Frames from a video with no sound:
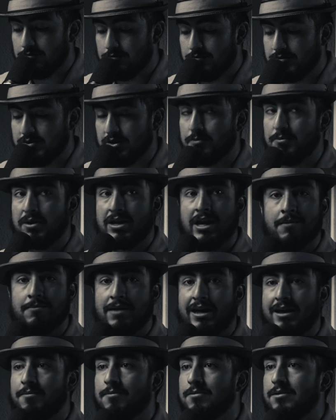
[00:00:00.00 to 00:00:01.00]
So they became
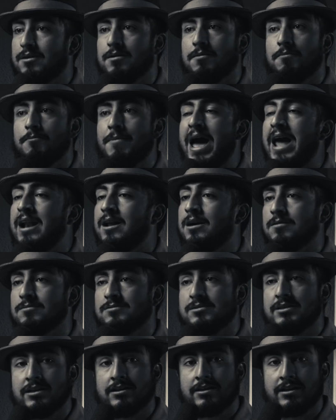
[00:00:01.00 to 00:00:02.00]
like a
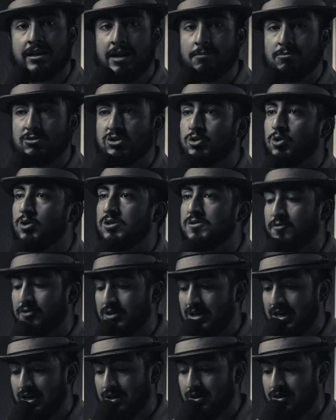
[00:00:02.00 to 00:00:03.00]
manhunt. They became a search for
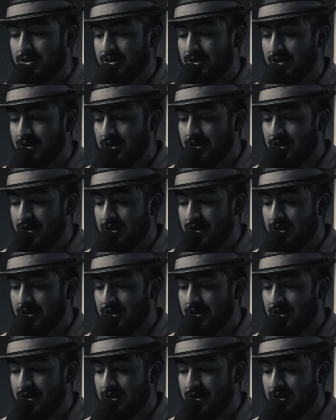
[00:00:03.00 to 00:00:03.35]
Keith.